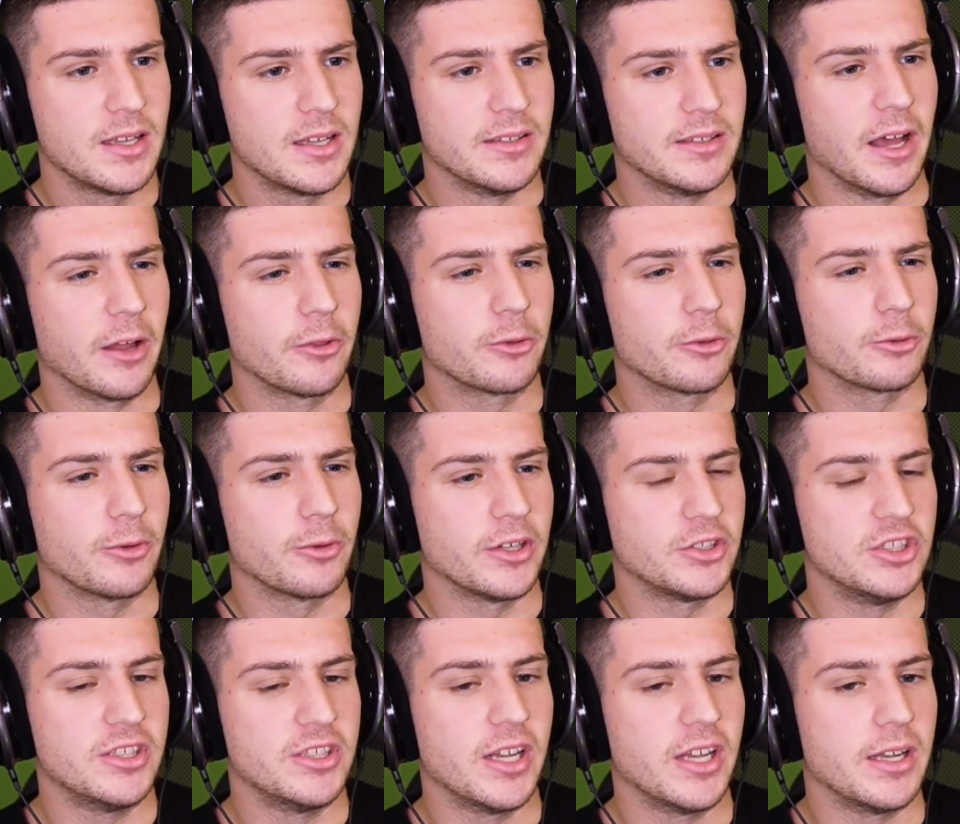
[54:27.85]
now they're
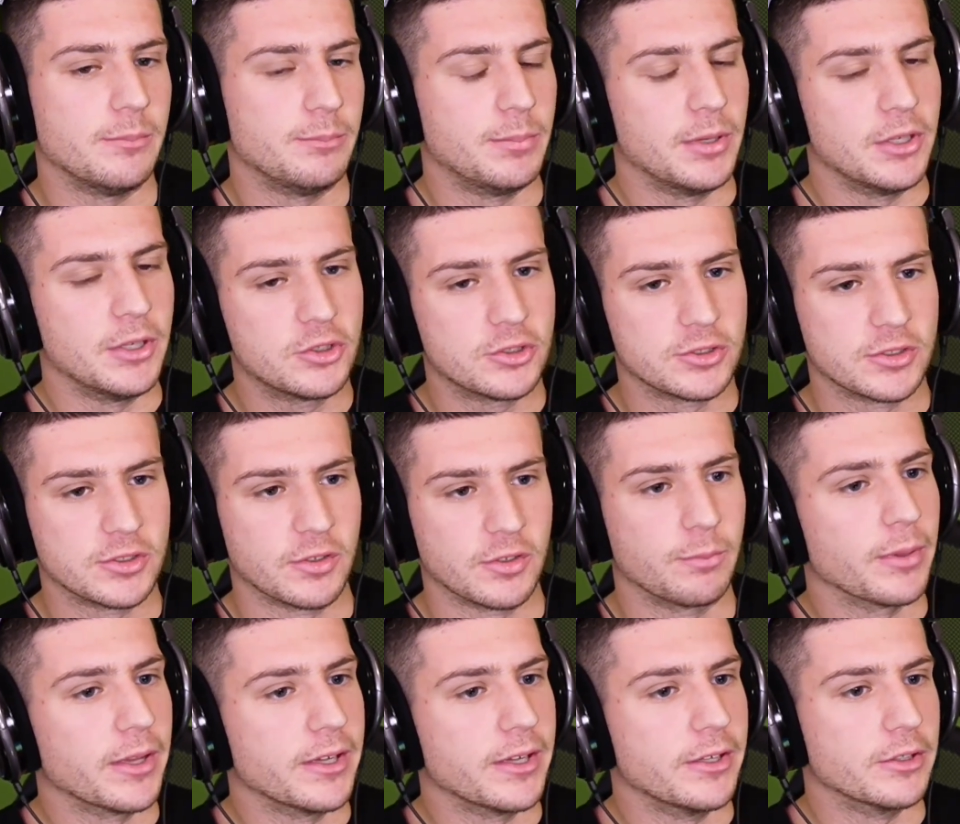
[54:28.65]
actually getting pictures
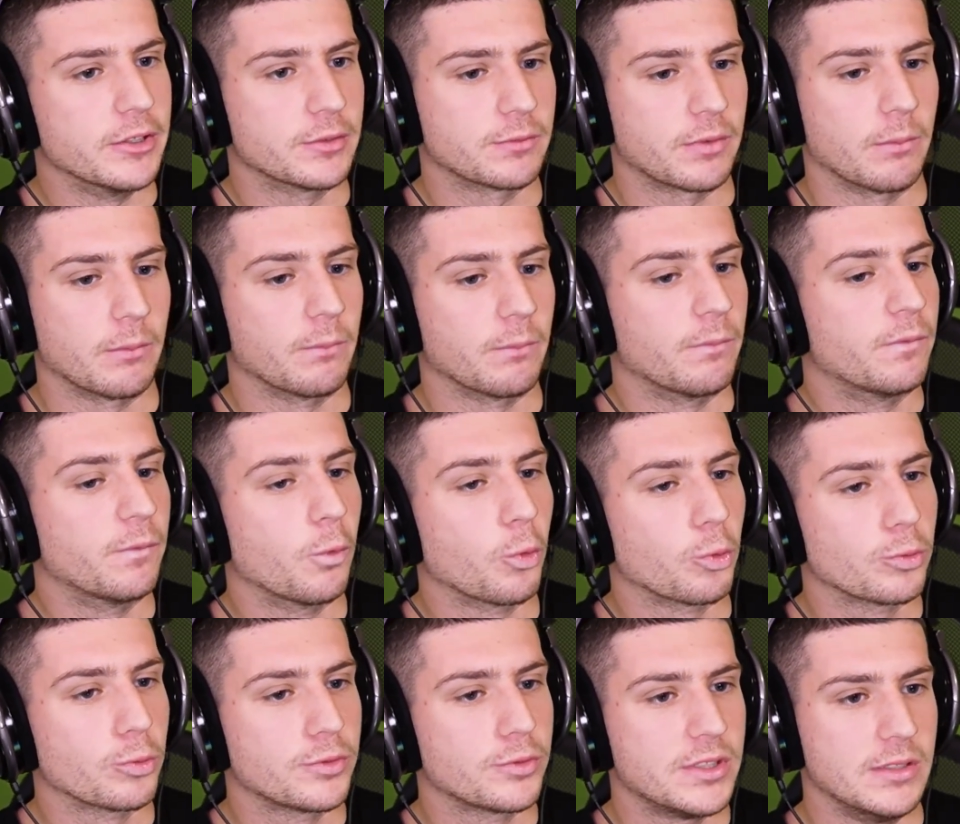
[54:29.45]
of players from
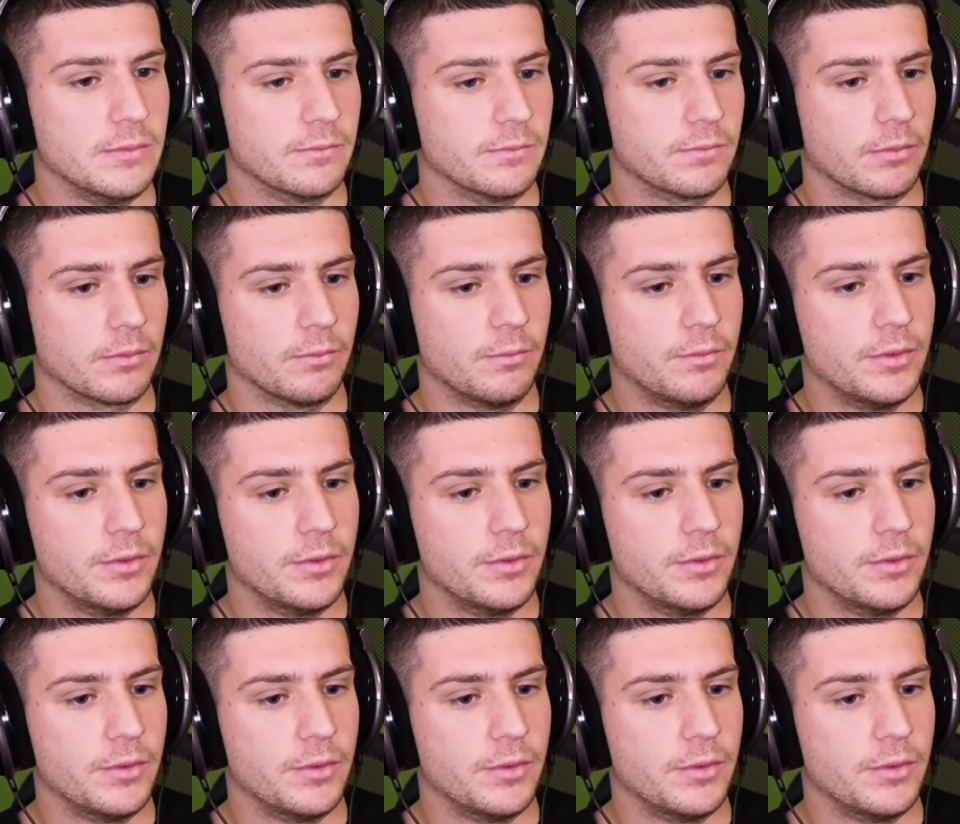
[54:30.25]
14, from